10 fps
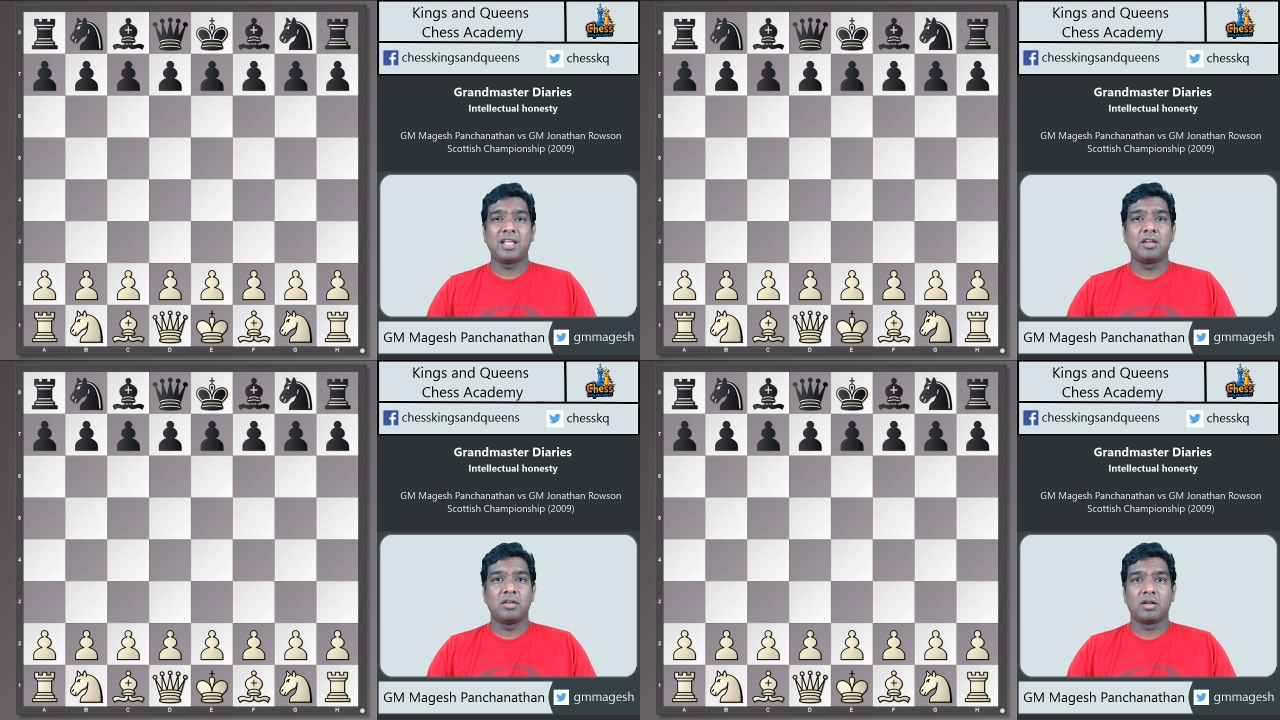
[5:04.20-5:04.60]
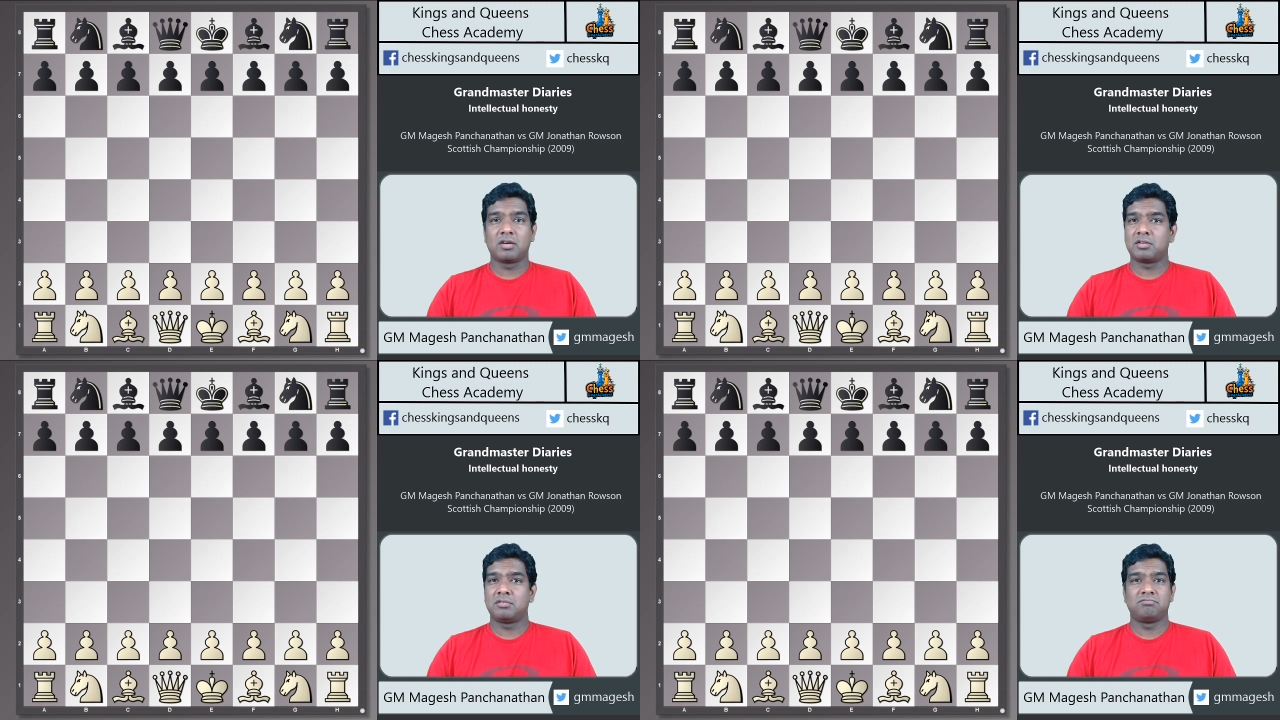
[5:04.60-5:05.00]
in your,
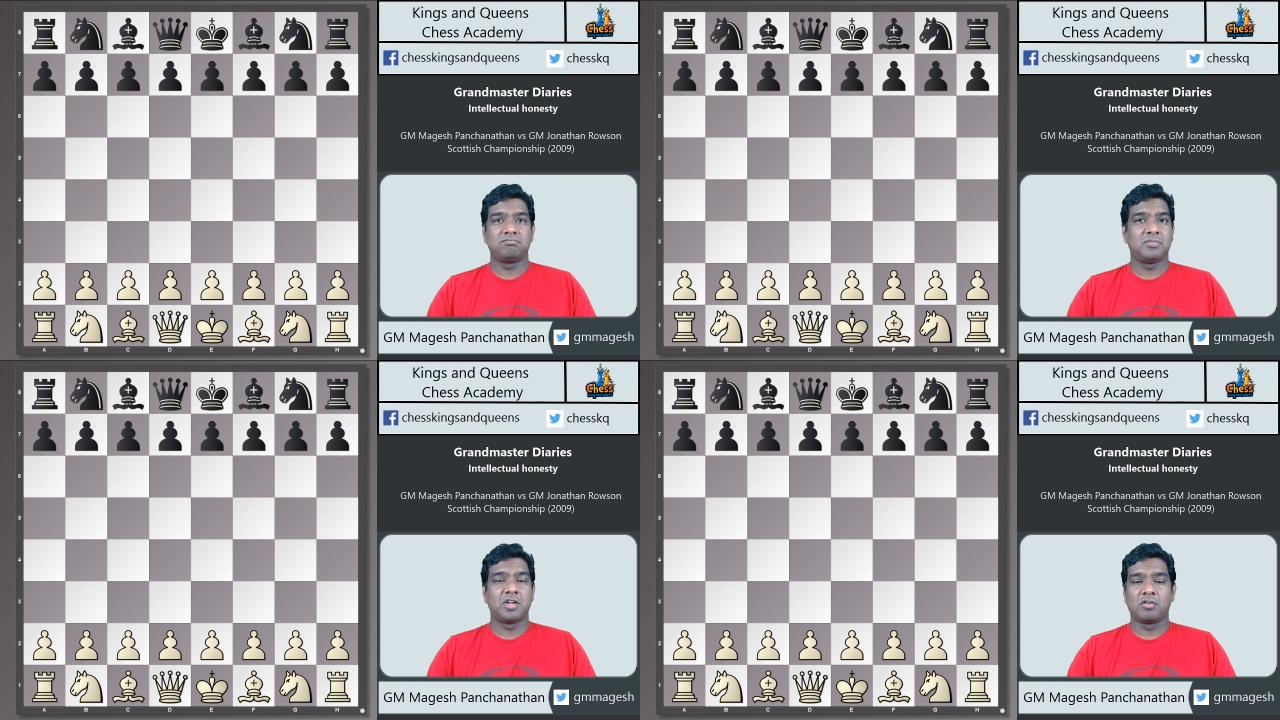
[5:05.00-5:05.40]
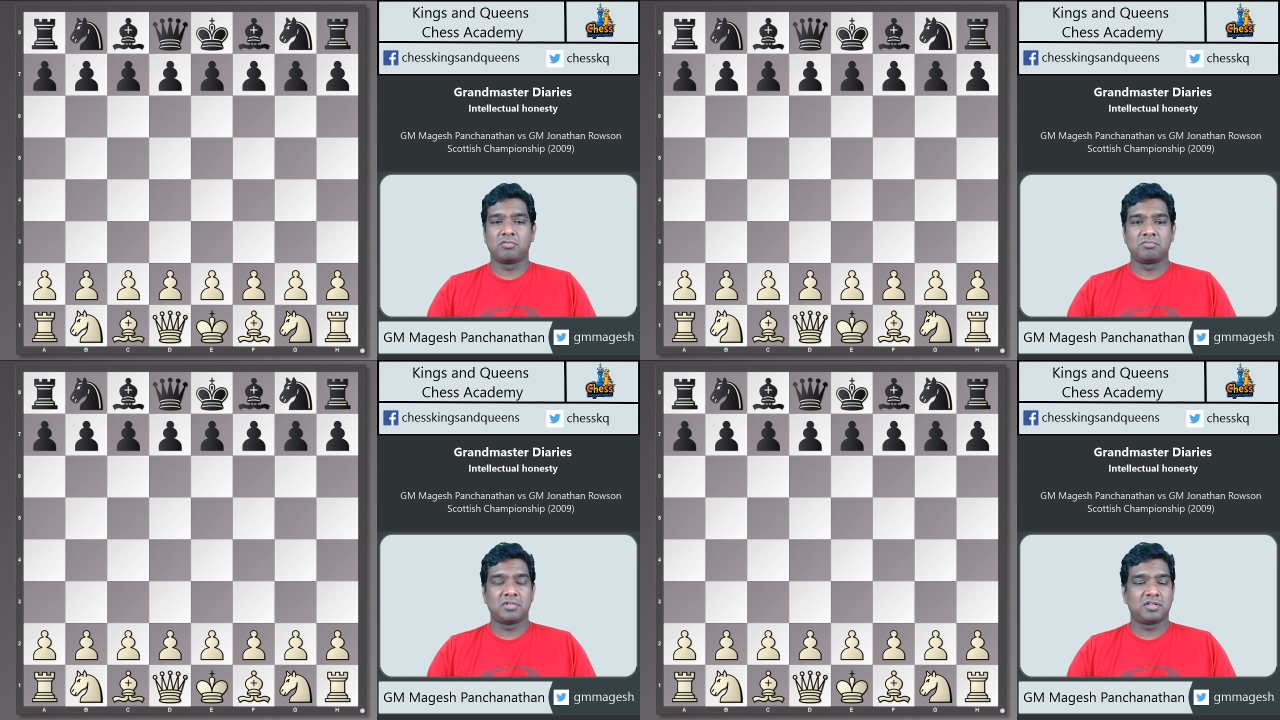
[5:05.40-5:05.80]
you know,
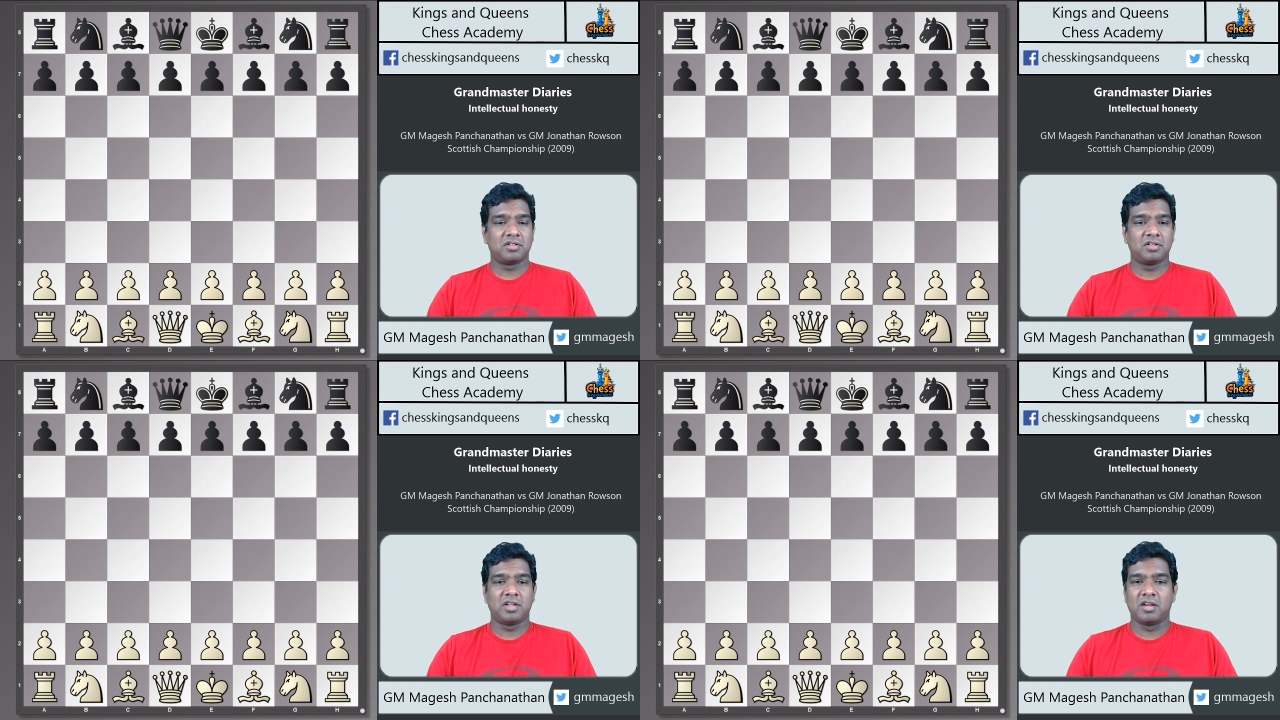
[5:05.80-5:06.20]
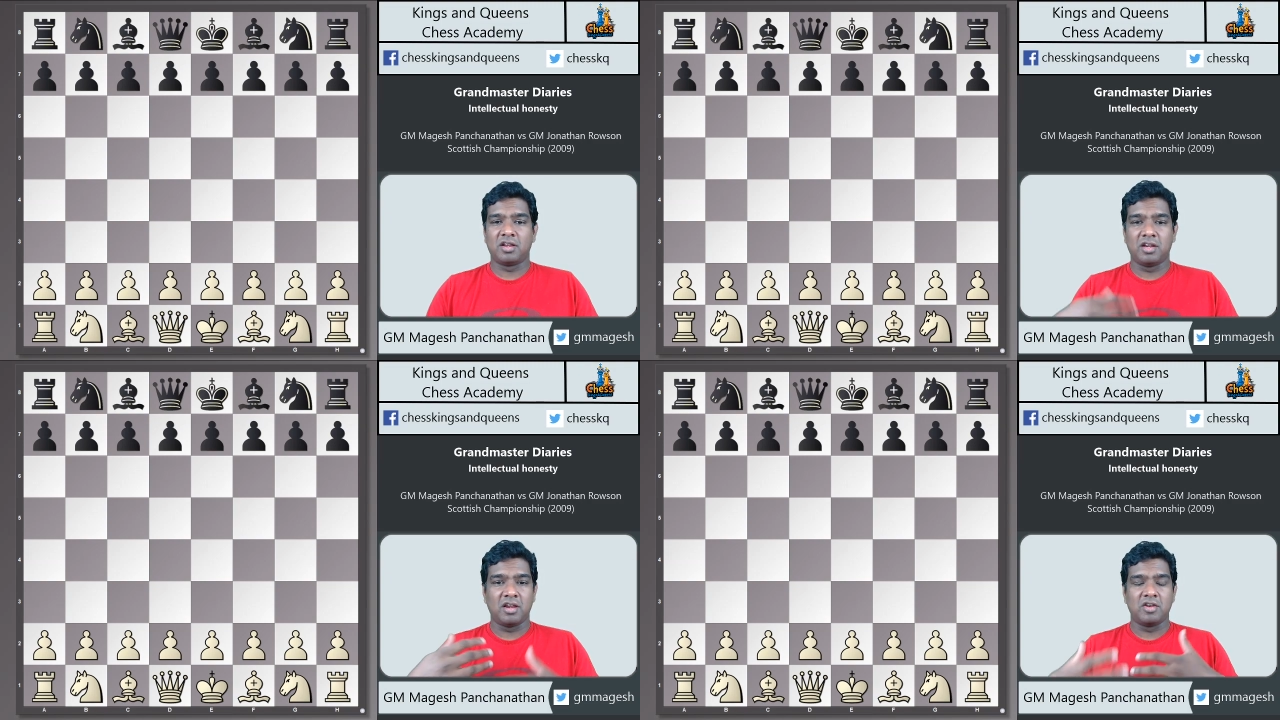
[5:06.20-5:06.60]

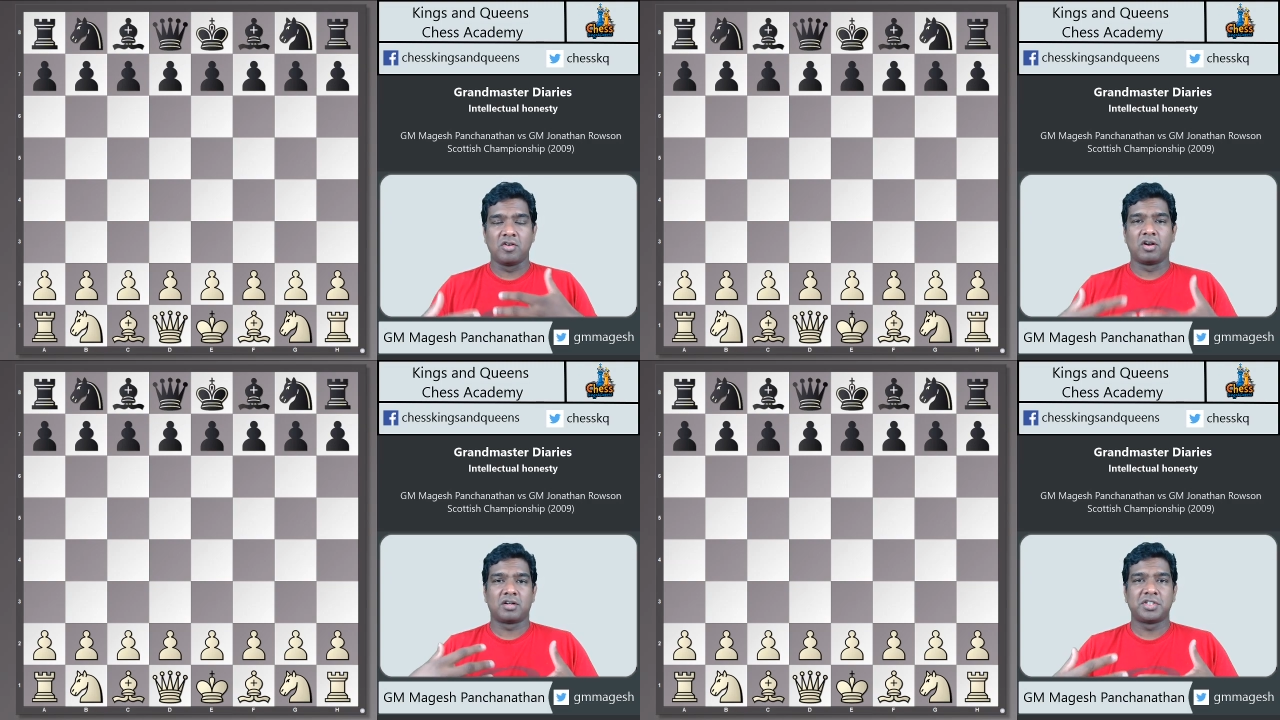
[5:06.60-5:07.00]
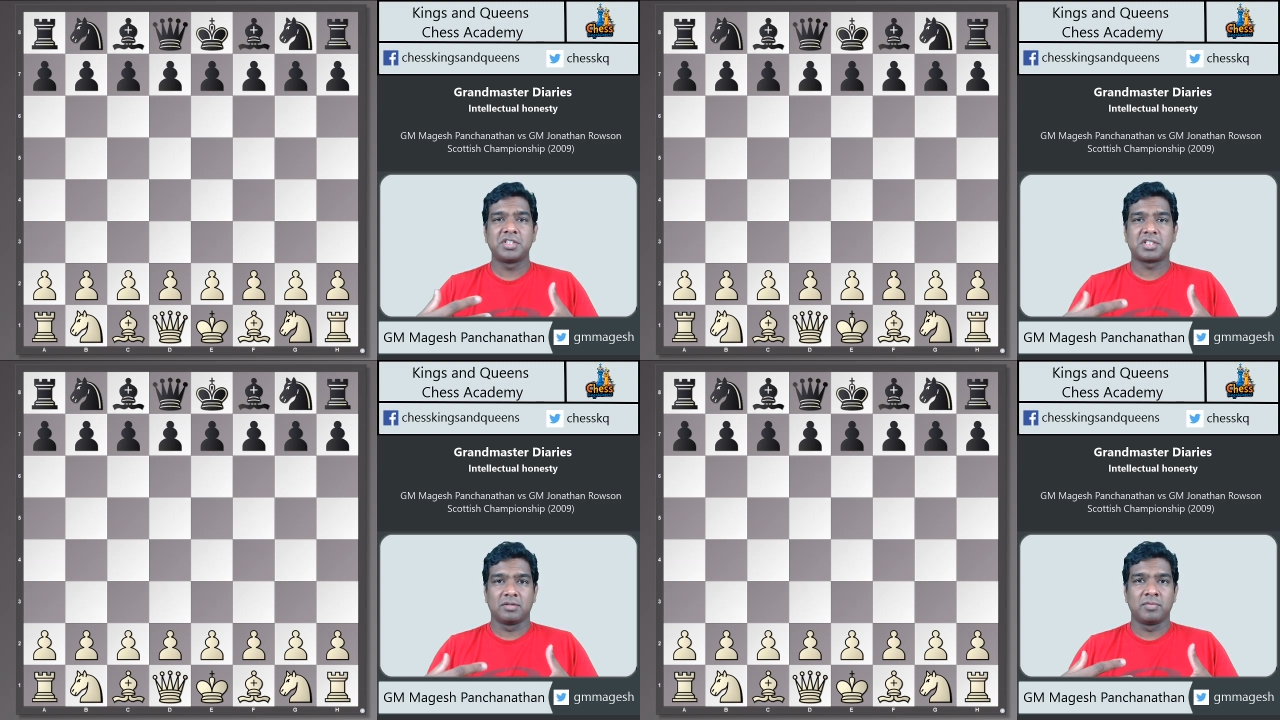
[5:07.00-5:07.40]
in your
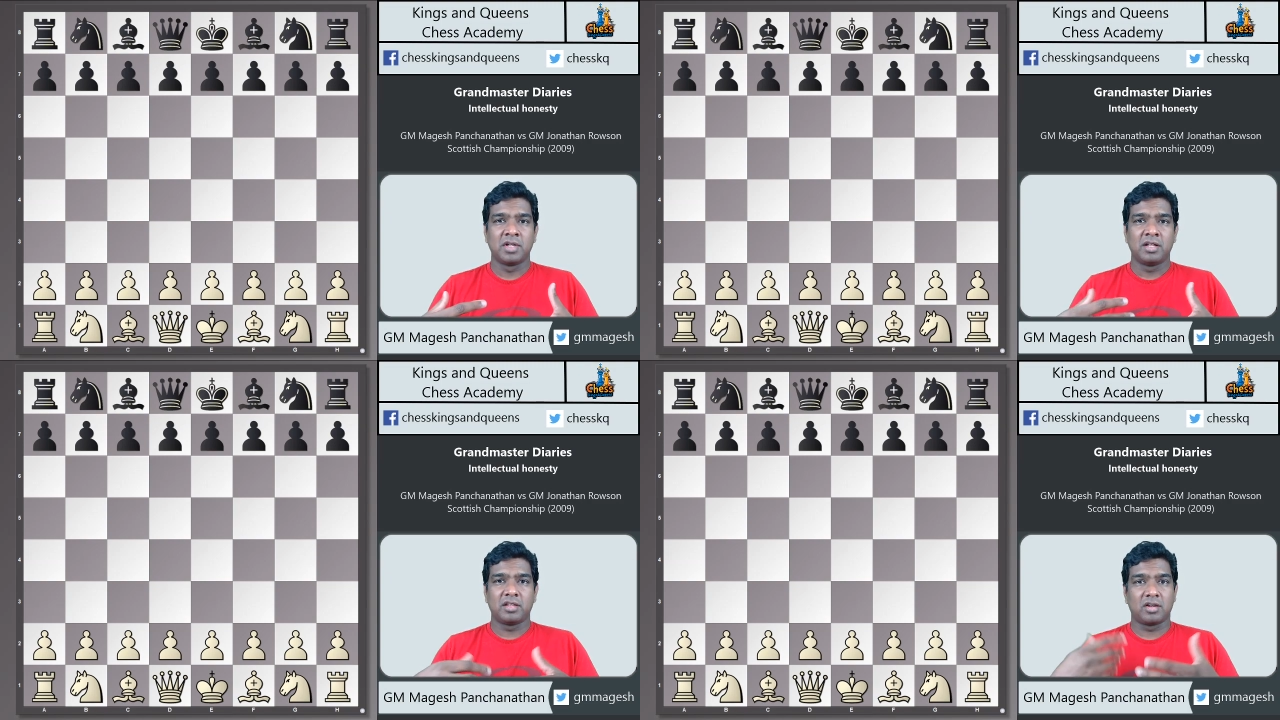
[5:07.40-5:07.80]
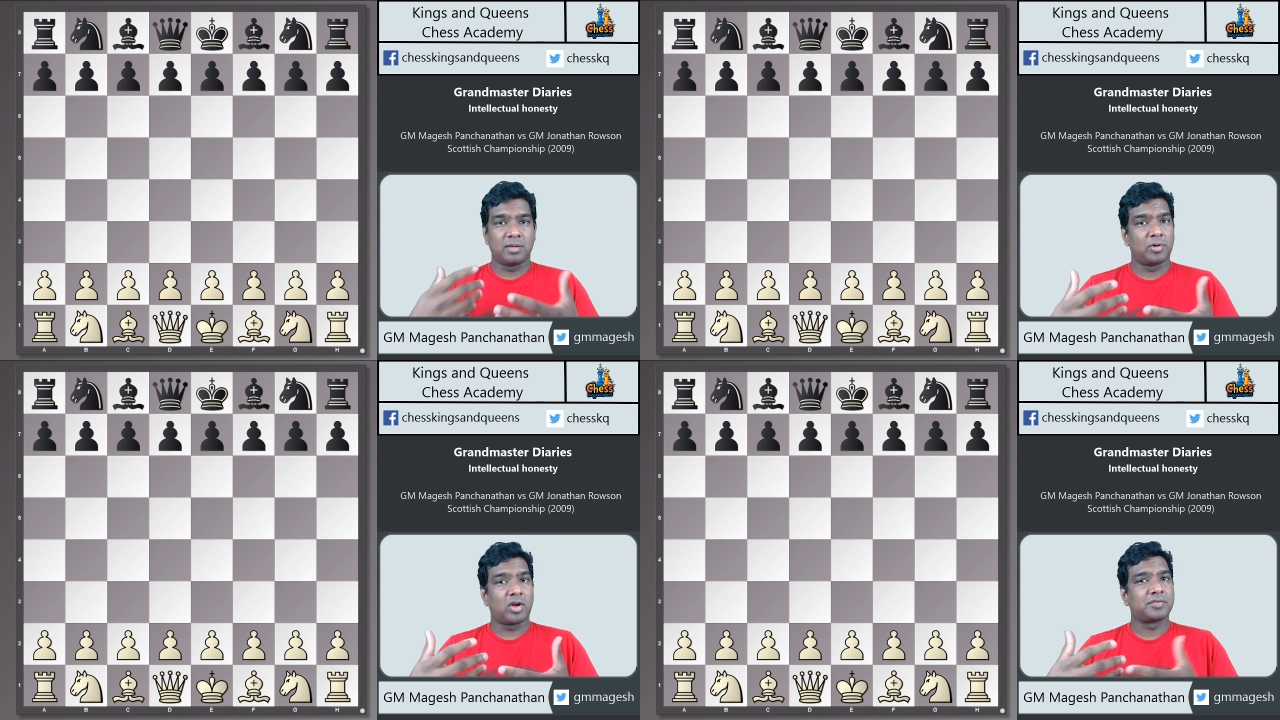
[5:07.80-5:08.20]
system that you're
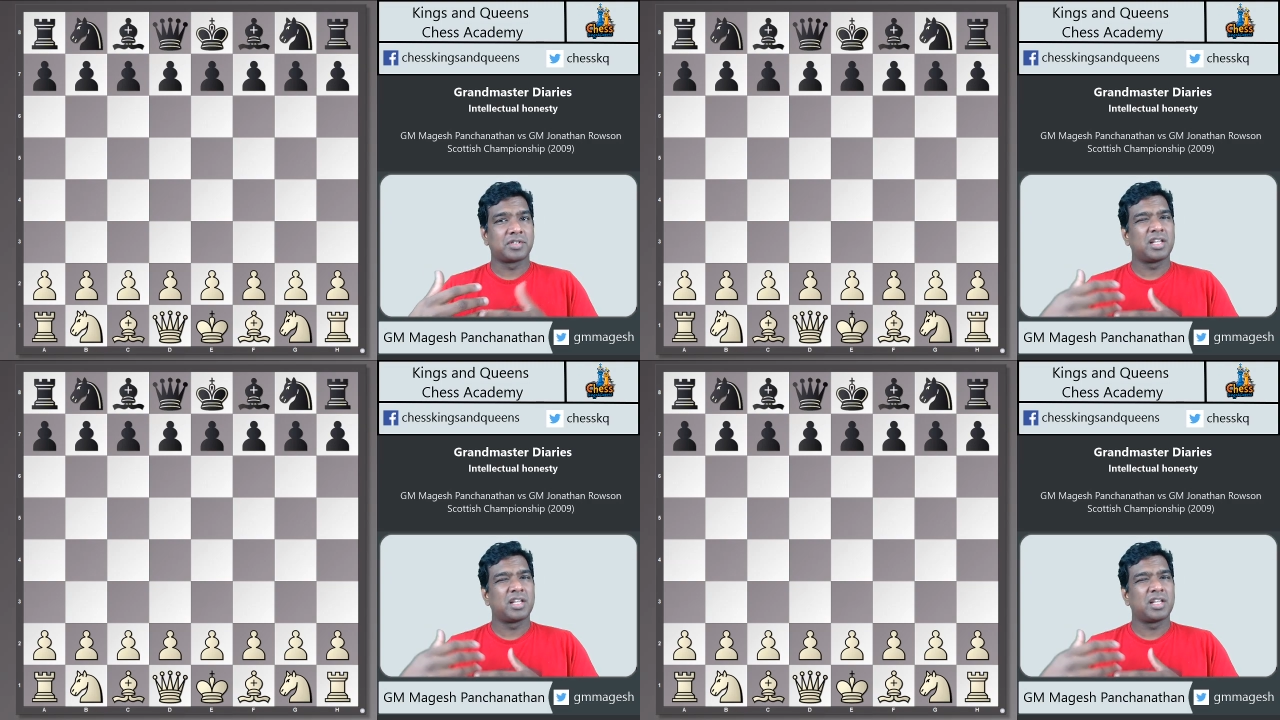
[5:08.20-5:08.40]
able to offset.